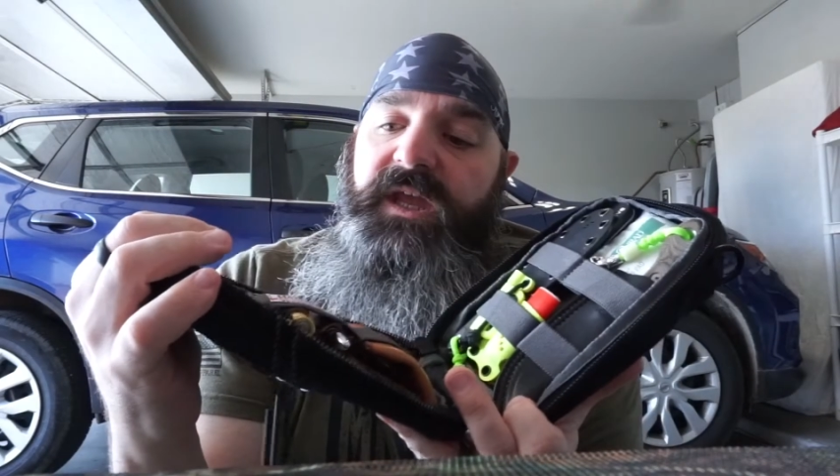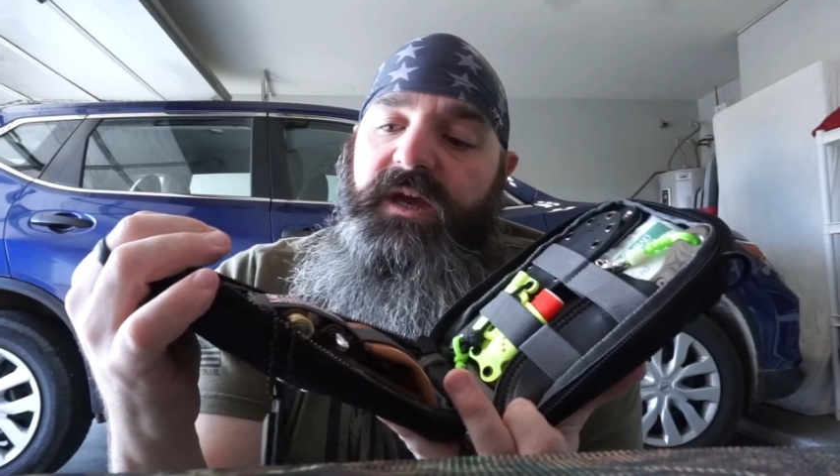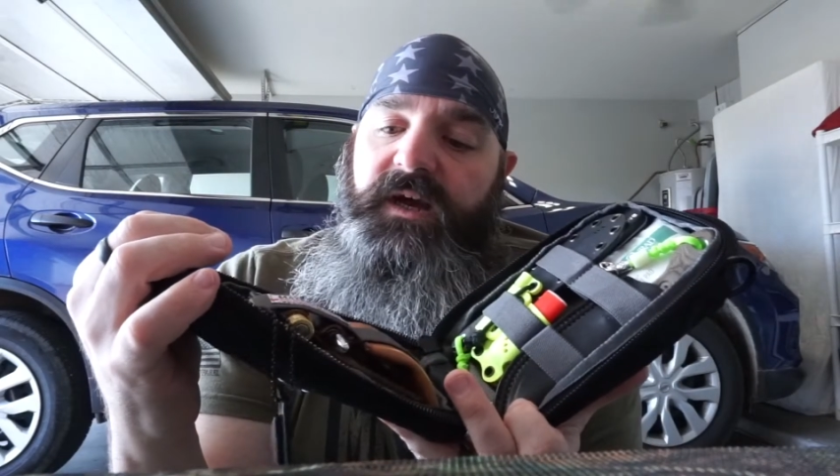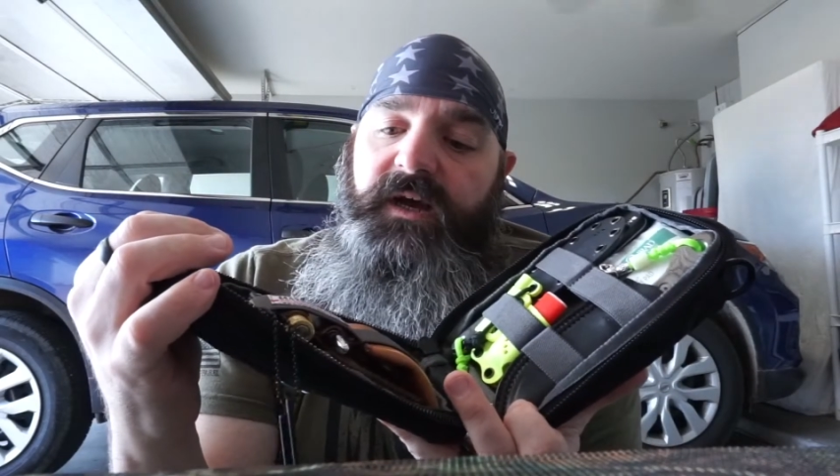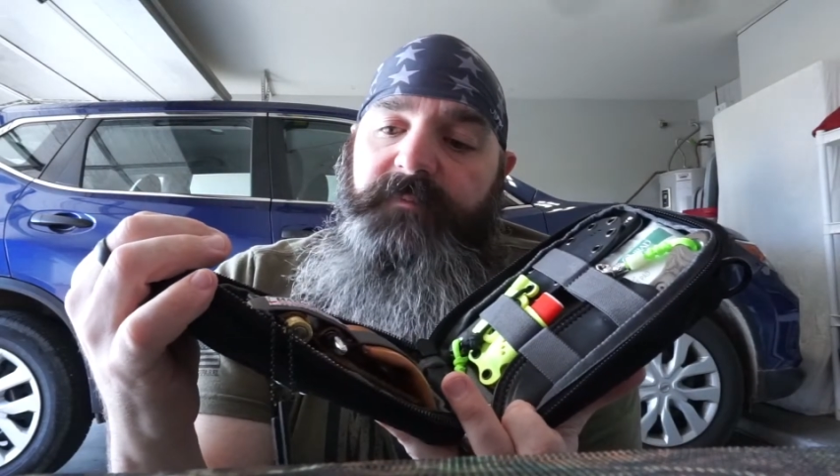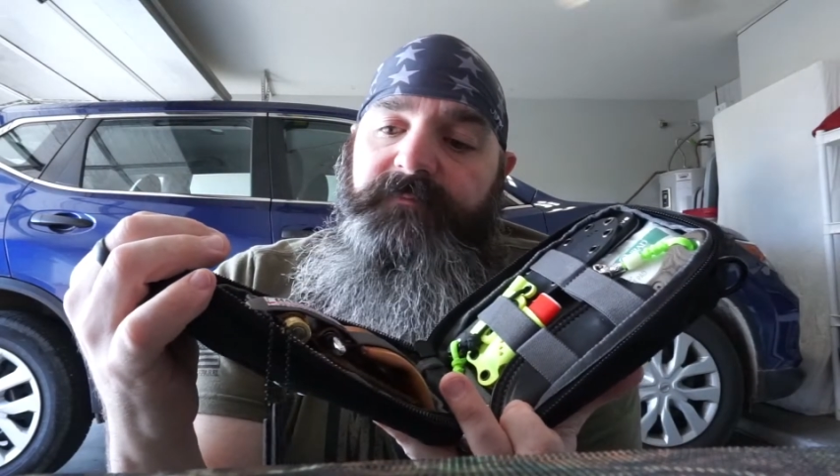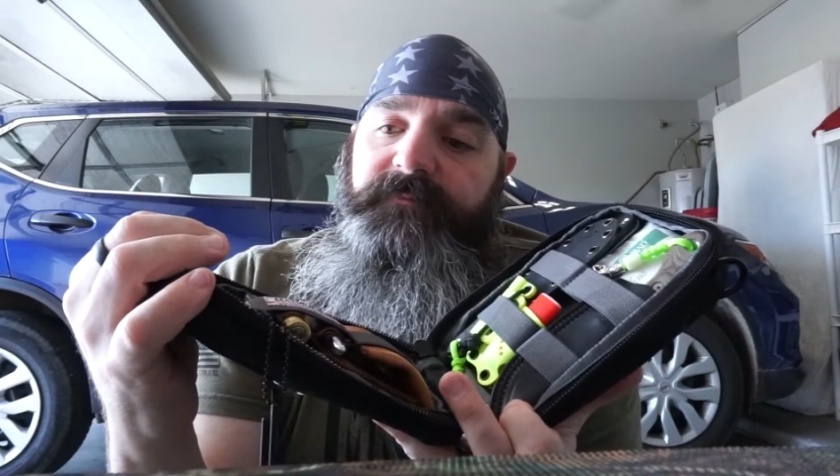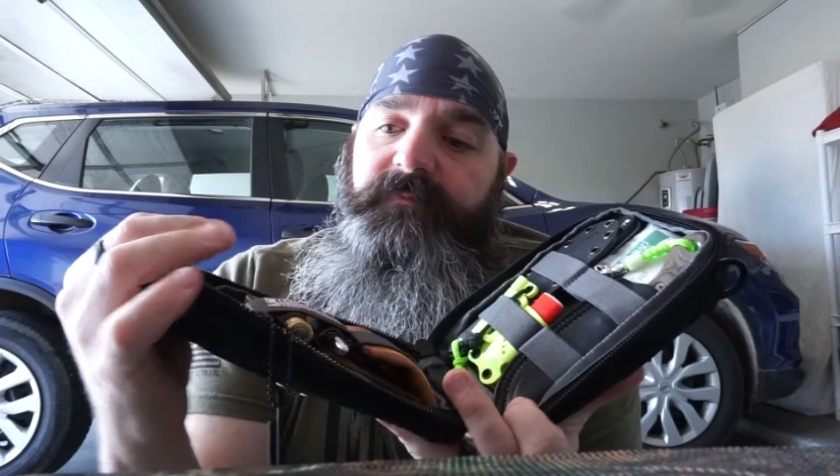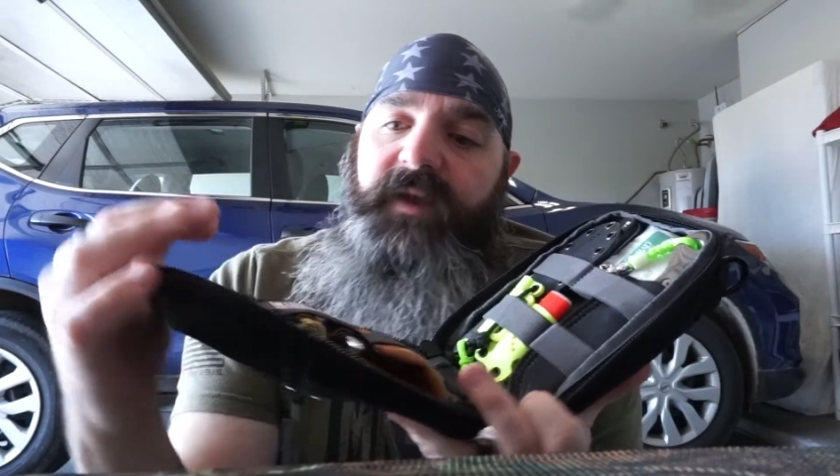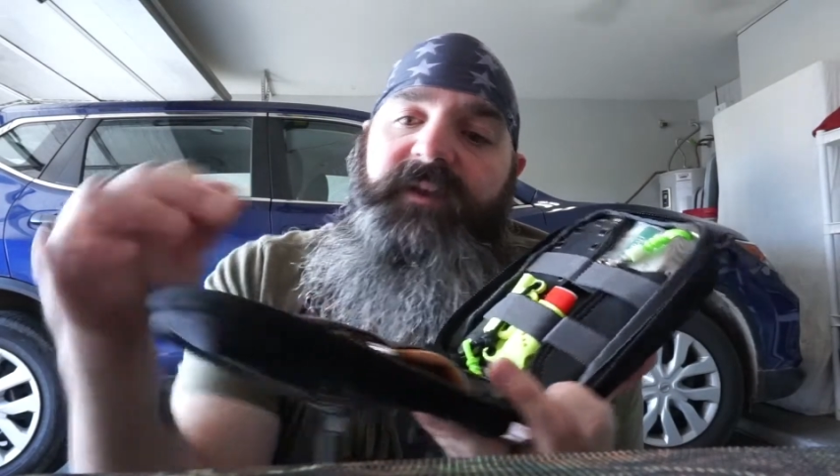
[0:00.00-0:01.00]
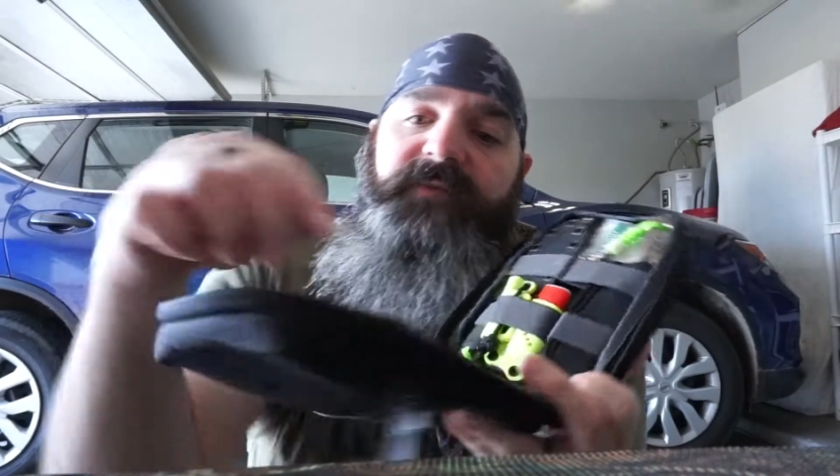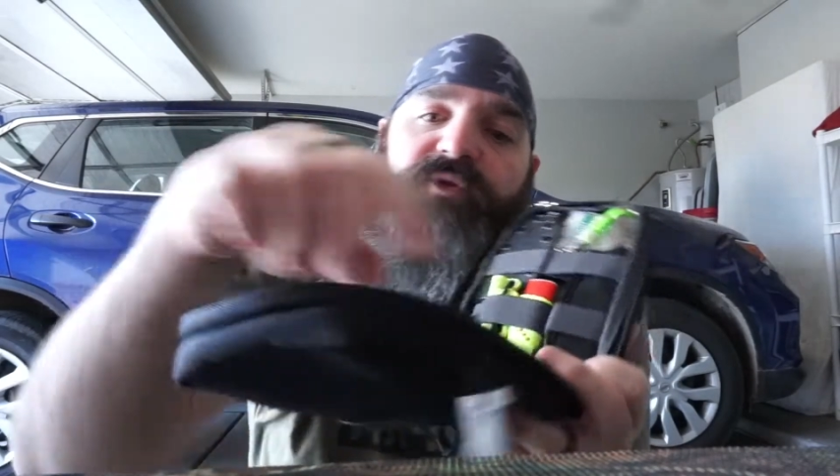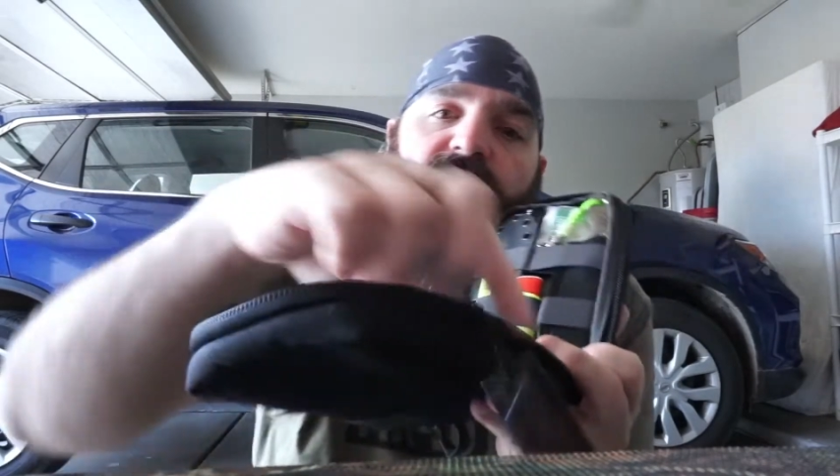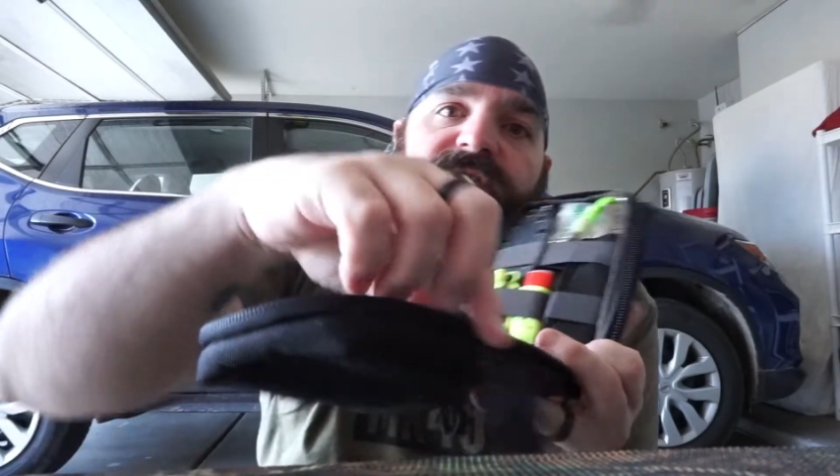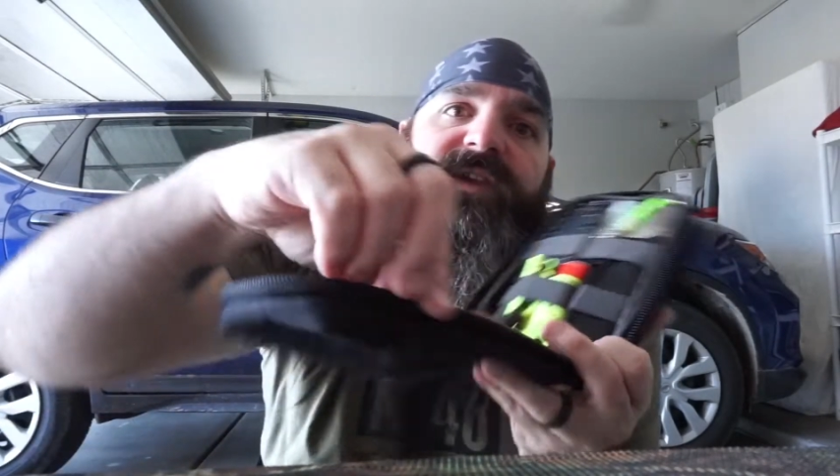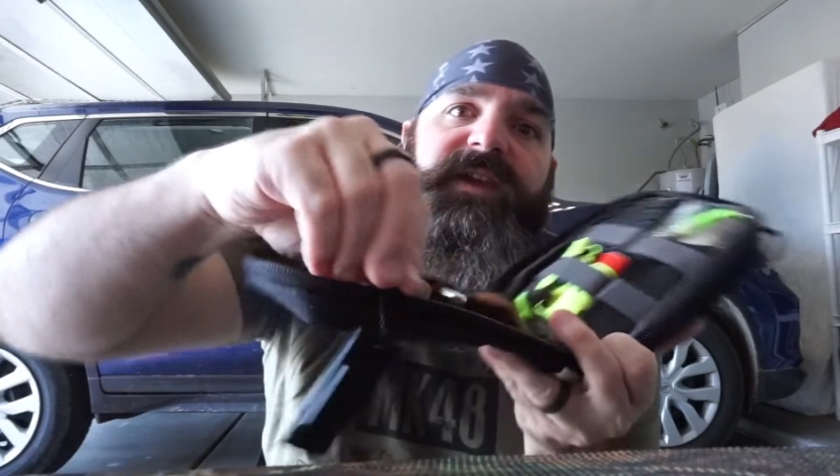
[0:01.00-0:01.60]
And then of course